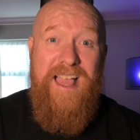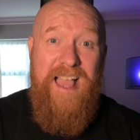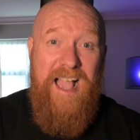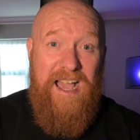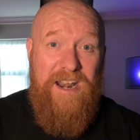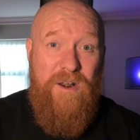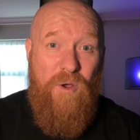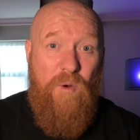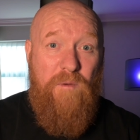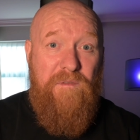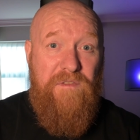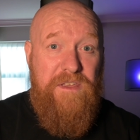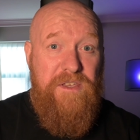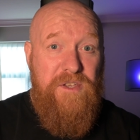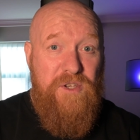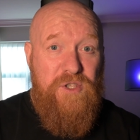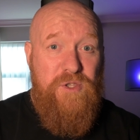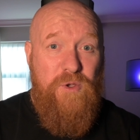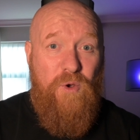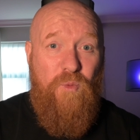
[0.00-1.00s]
and hopefully
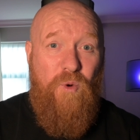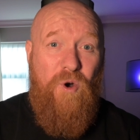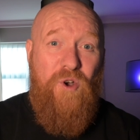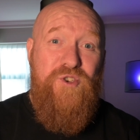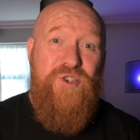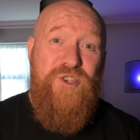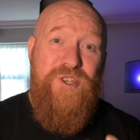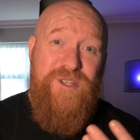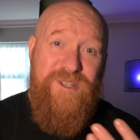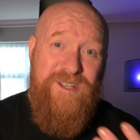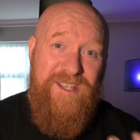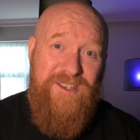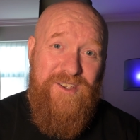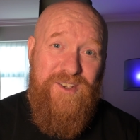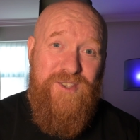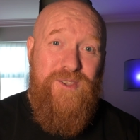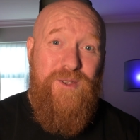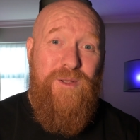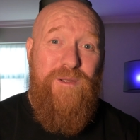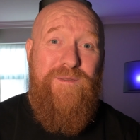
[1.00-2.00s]
you're still watching and you're
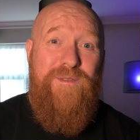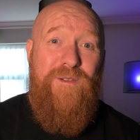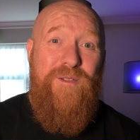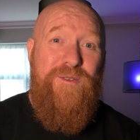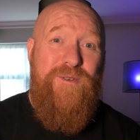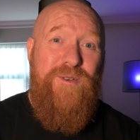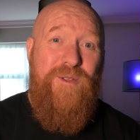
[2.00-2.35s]
still following